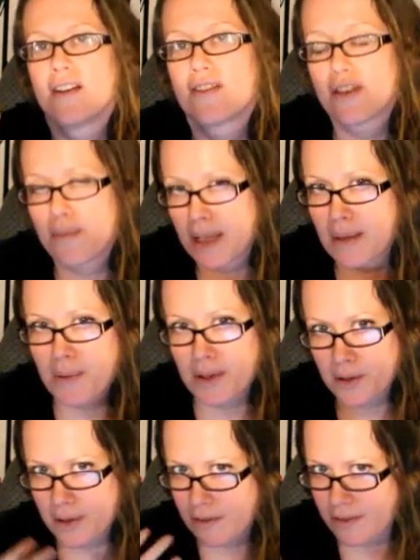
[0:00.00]
from
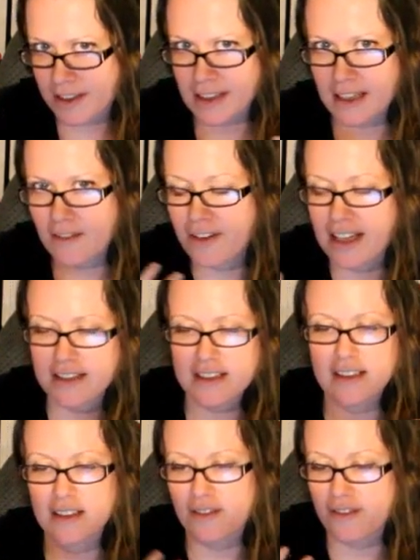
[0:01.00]
people who are really
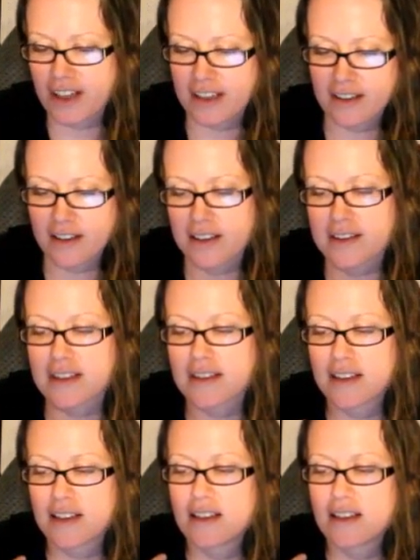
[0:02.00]
advanced in the field,